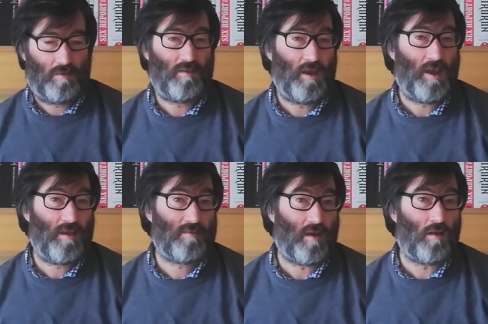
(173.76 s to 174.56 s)
She
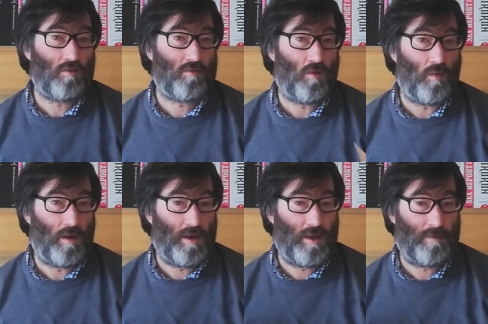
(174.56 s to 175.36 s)
has also
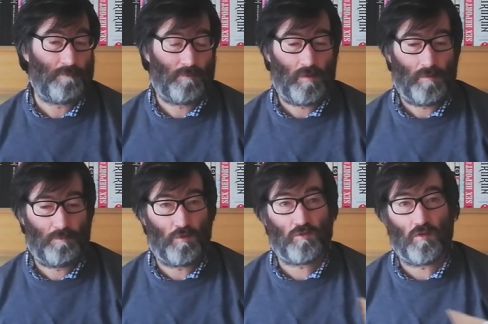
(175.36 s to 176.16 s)
a, uh, a
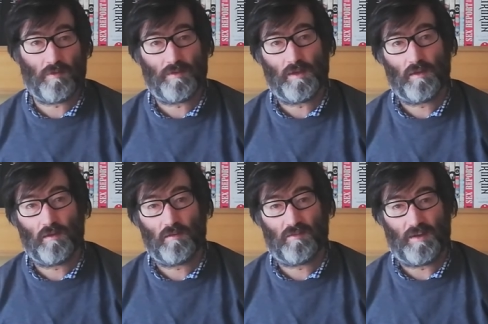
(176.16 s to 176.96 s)

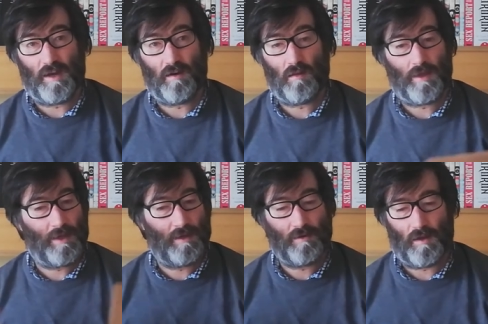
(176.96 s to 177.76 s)
post-crossing channel
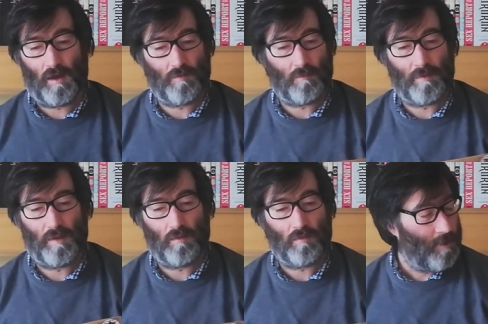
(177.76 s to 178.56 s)
and other
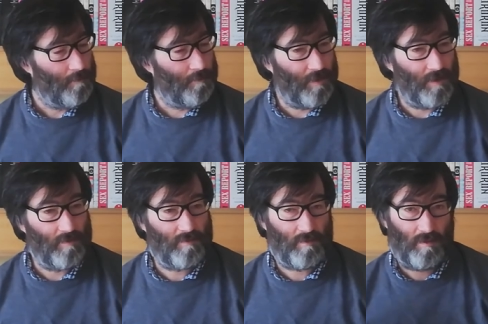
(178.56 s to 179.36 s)
mail.
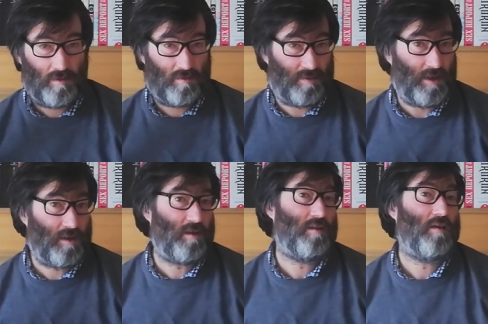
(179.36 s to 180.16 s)
Please
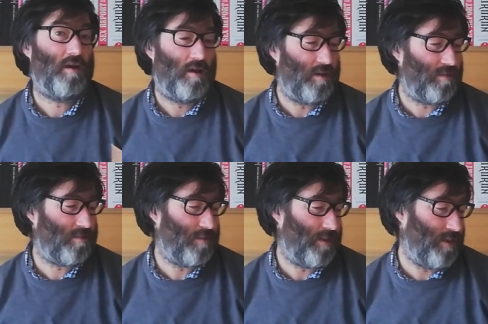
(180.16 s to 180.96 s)
check her,
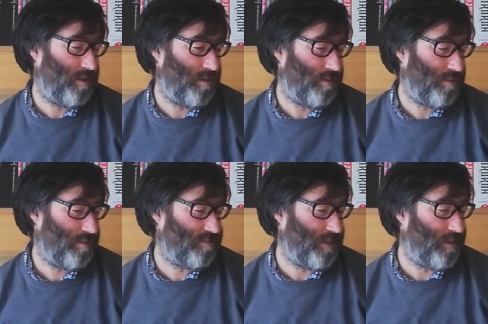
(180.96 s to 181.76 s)

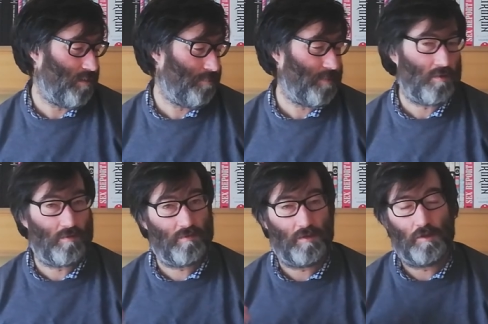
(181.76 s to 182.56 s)
her channel
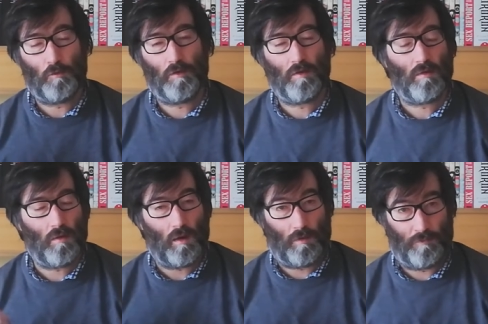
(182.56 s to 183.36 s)
because you will
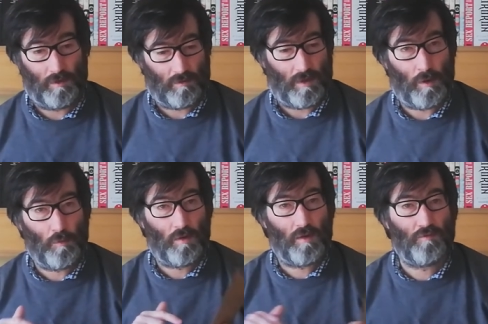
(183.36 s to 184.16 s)
love it. I
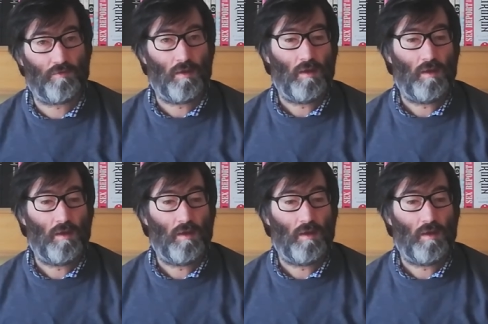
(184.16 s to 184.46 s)
will leave